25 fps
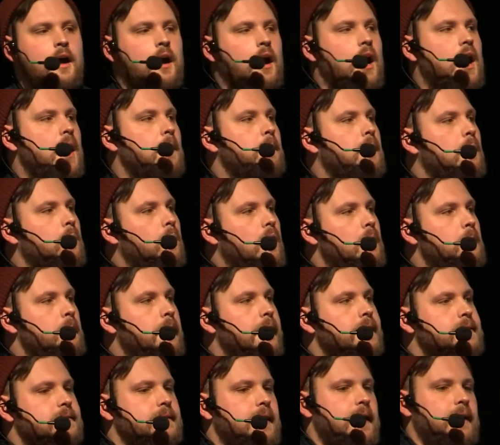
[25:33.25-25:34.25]
But what
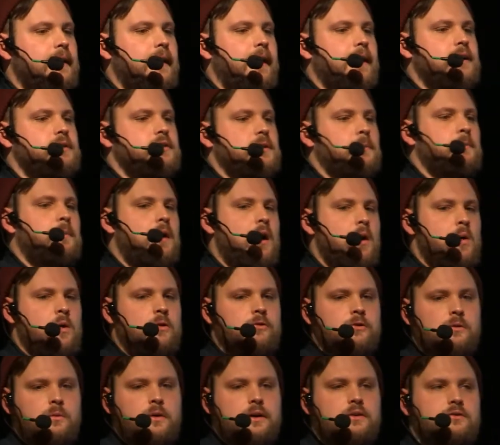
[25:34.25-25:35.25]
makes that extra
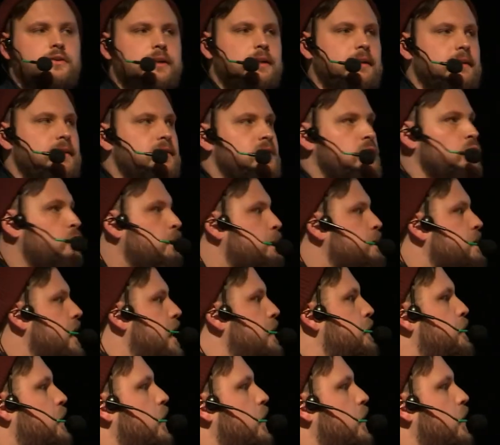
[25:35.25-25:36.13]
powerful, what really soups that